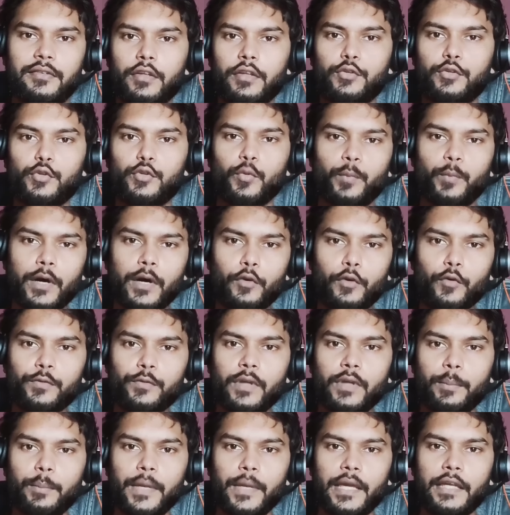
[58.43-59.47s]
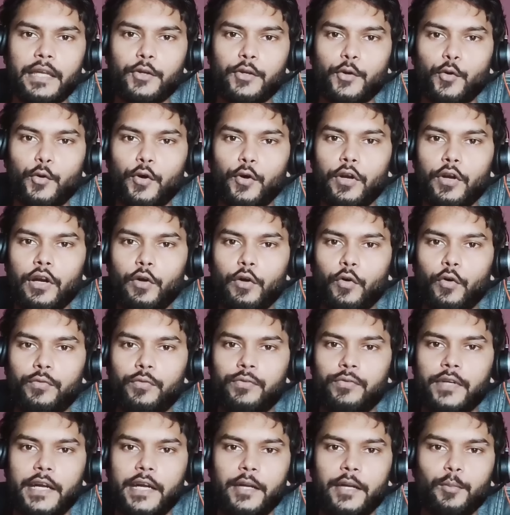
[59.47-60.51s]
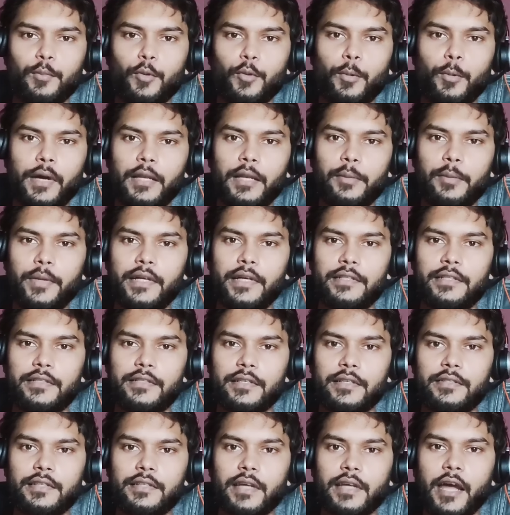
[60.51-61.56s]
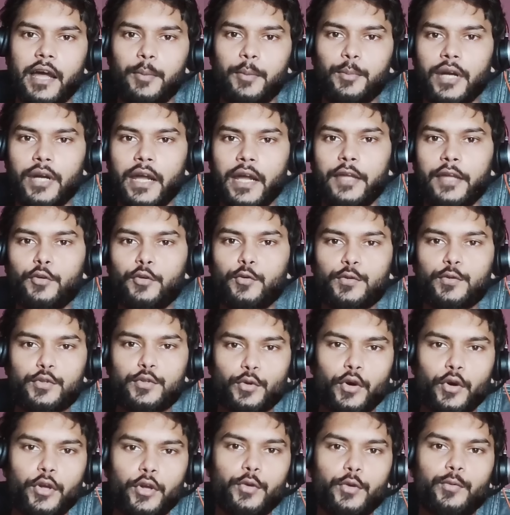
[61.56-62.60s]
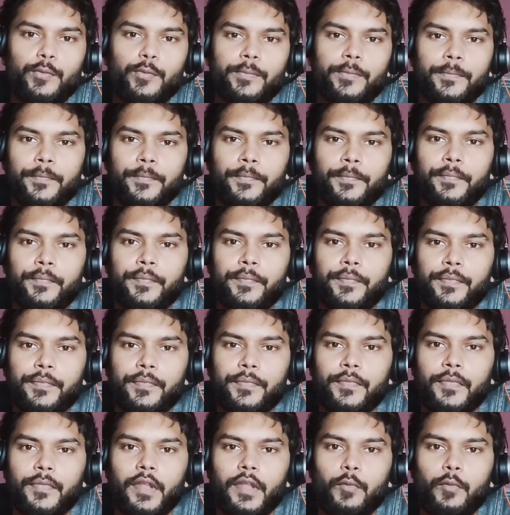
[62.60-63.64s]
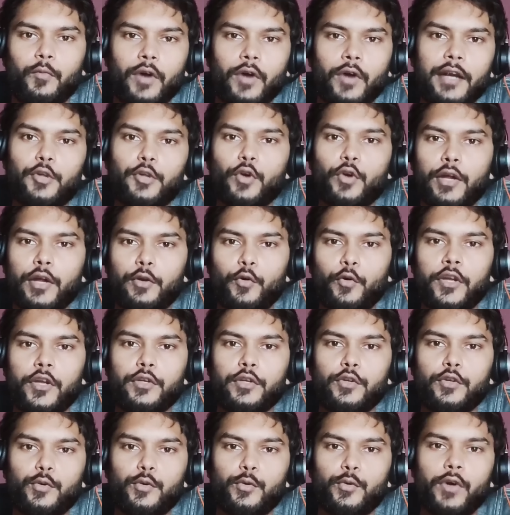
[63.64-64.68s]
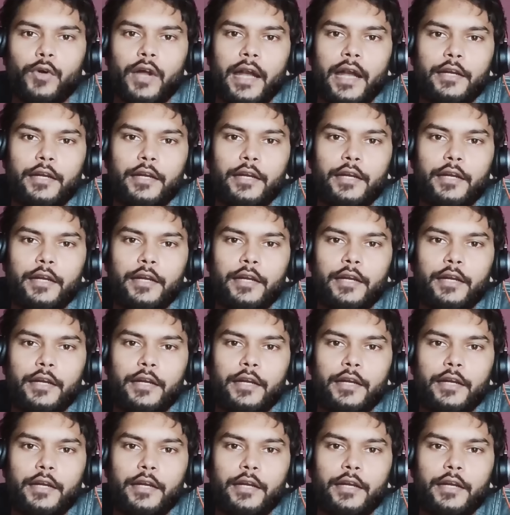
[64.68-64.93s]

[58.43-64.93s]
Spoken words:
So one of the main goal of Native Mobile Bits is I am trying to show you what you are going to do at